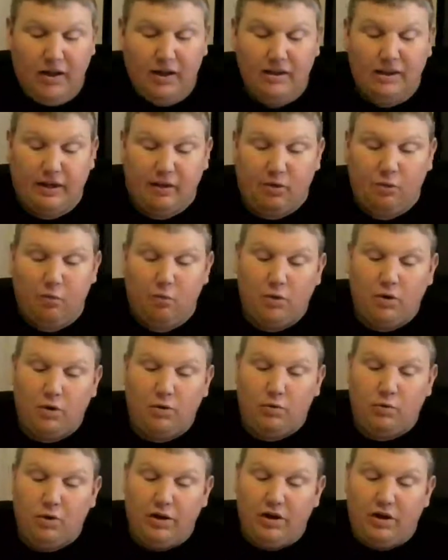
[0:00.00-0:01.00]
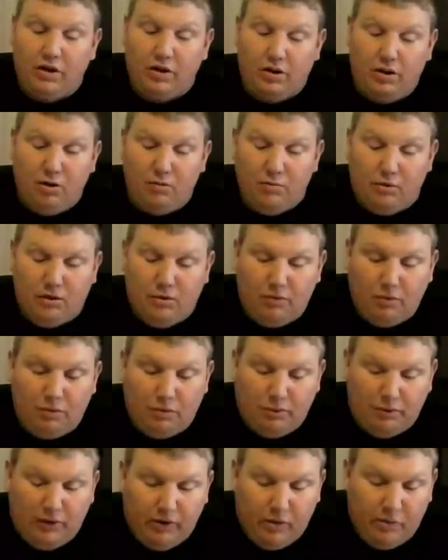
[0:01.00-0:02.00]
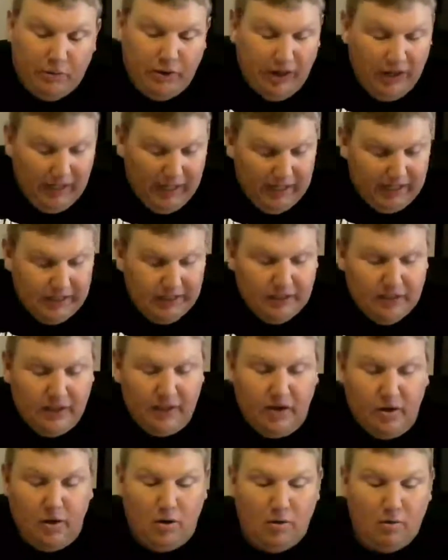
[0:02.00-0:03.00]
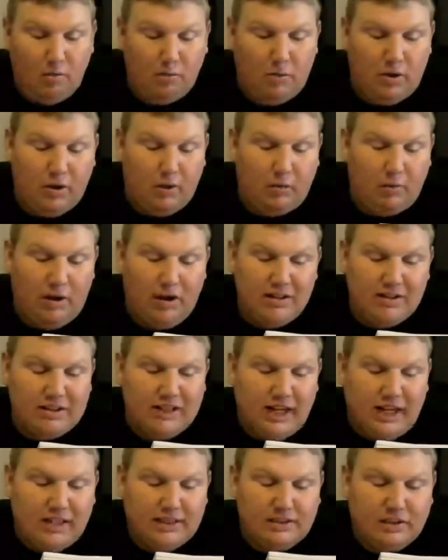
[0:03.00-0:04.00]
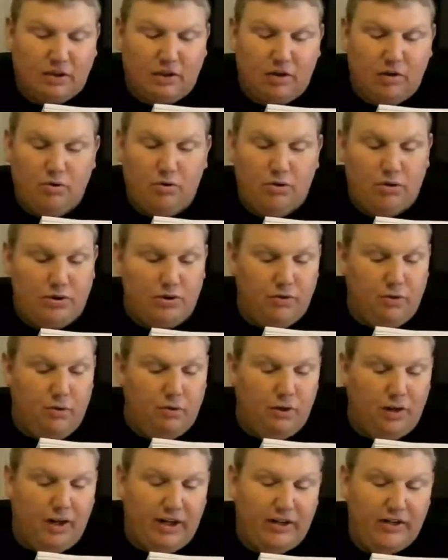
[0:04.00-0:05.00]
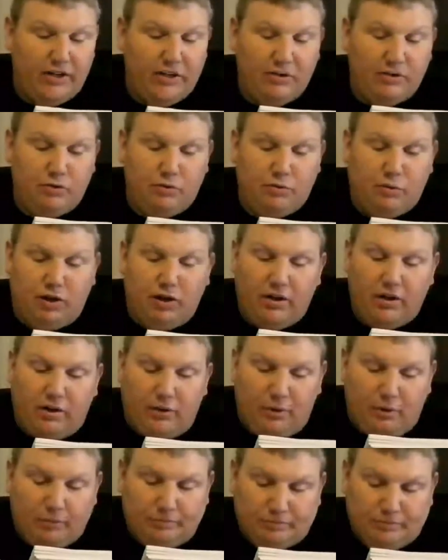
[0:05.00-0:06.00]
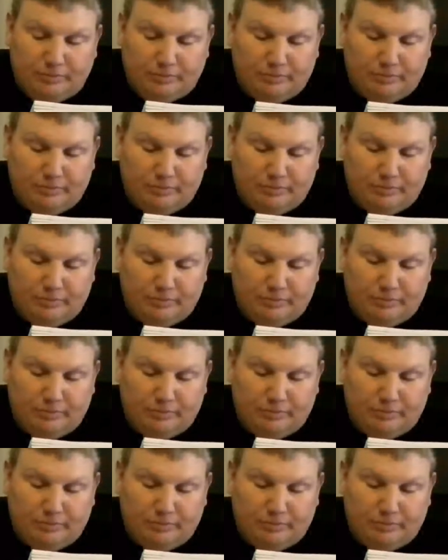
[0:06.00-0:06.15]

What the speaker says: They're 1-1 at home, 0-3 away. Well, Wildcats are 0-2 away and 2-1 at home.